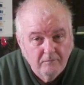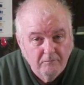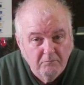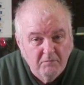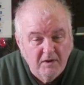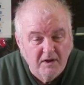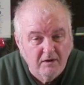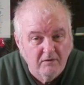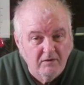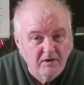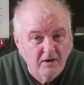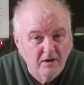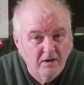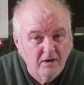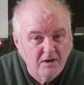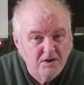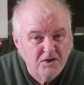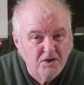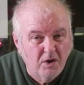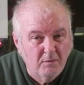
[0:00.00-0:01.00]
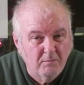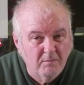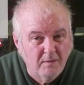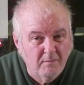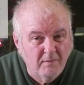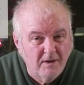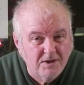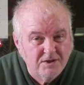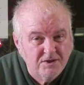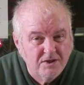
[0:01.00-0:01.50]
Bit of a somber
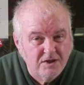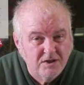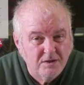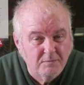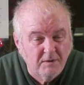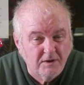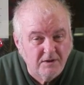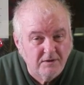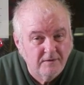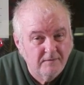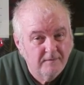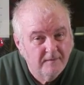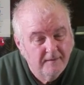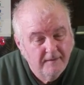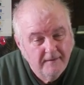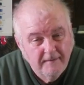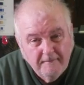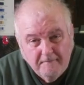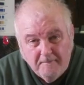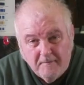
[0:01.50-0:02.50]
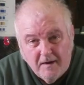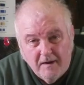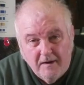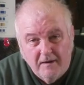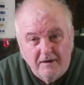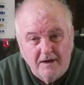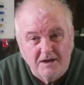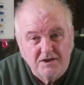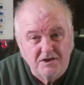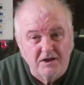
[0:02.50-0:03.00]
message, but
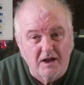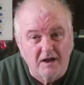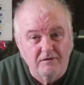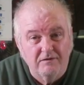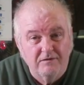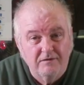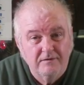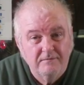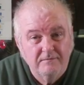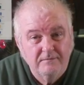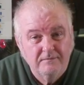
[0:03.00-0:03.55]
that's life.